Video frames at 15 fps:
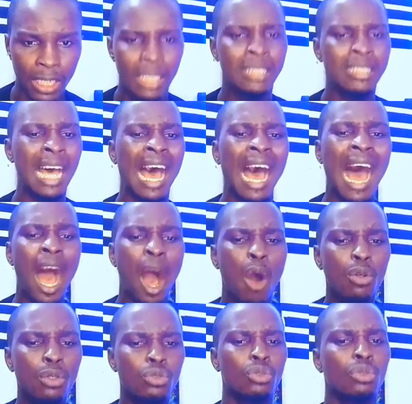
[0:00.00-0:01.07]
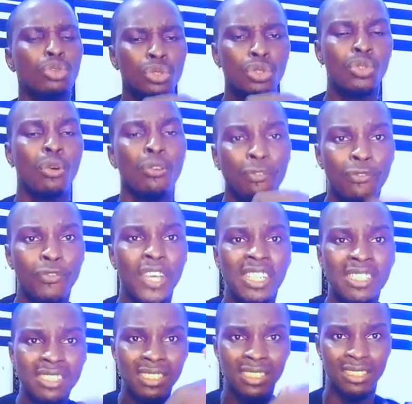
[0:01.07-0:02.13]
Now, how do you
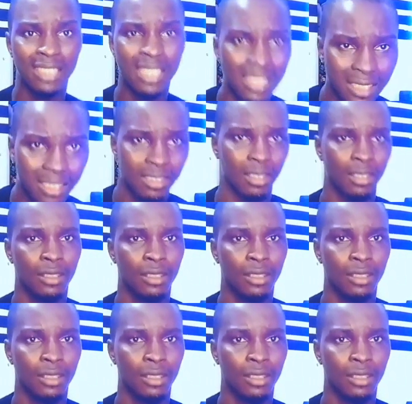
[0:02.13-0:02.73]
fix this?